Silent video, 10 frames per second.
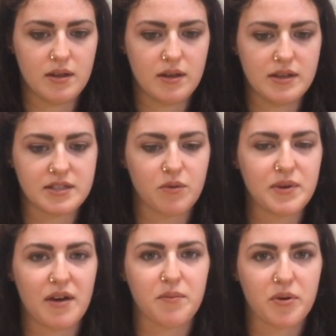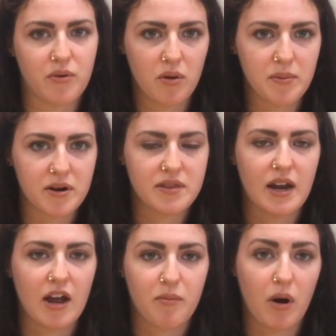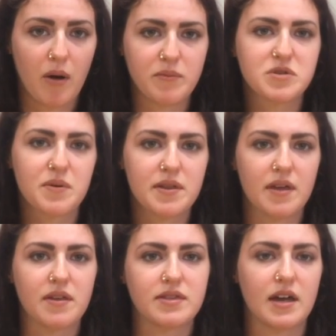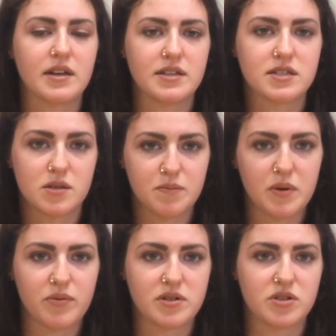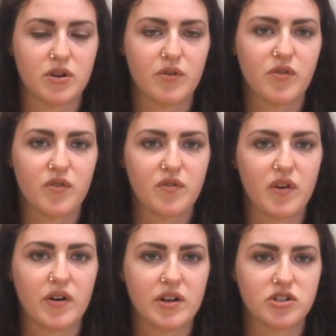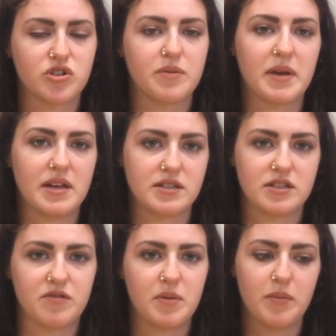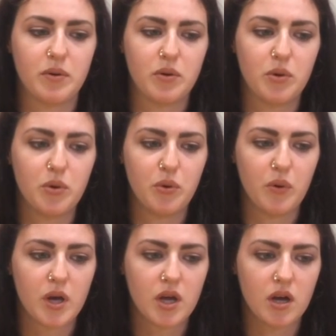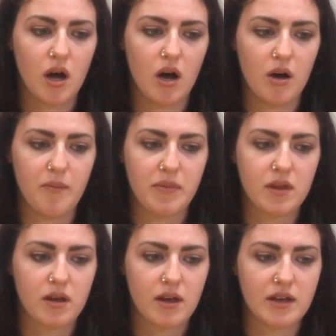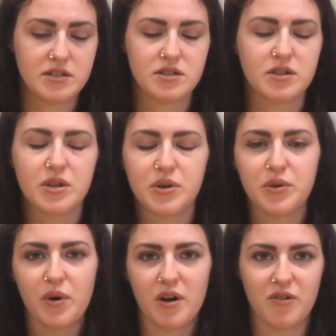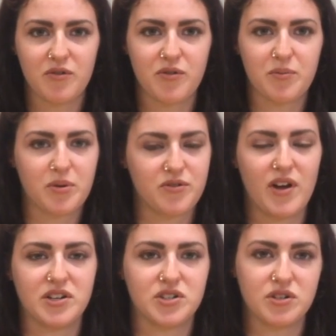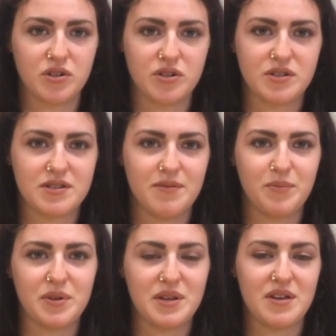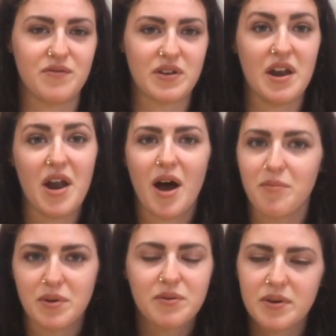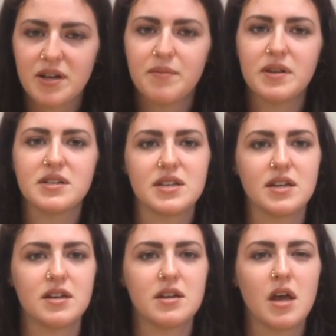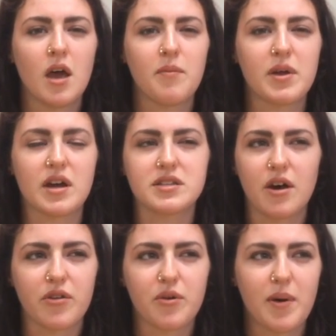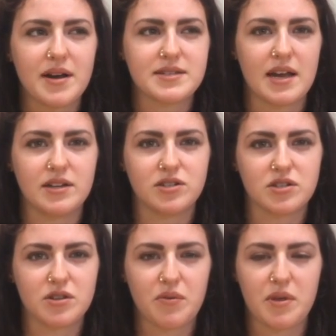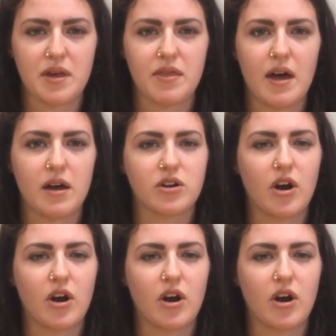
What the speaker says: It's the without parole part that I have problems with. I think that needs to be reserved for very extreme cases of people who a slew of professionals believe cannot be rehabilitated, because otherwise I just don't think that a